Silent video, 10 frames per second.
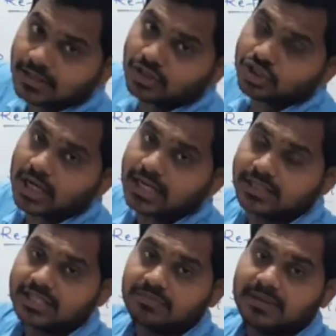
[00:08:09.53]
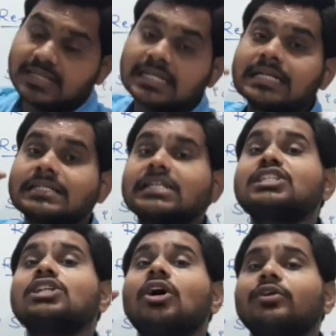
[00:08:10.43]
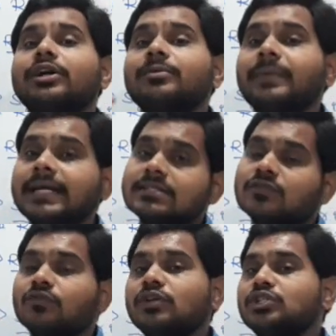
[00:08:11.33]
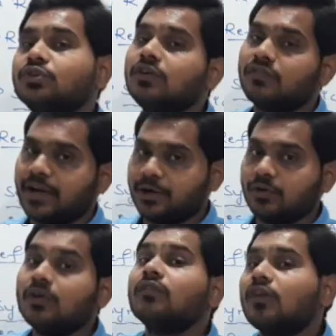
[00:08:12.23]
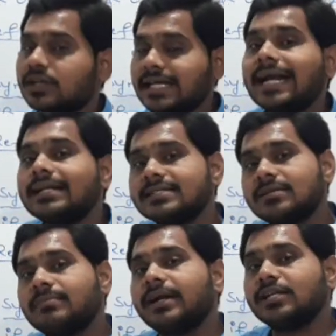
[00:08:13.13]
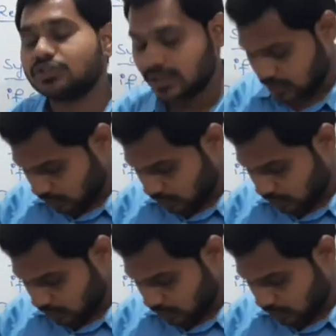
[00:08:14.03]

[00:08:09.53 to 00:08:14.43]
equals to RHS means such a ordered pairs we should find out. For that reason, my dear students,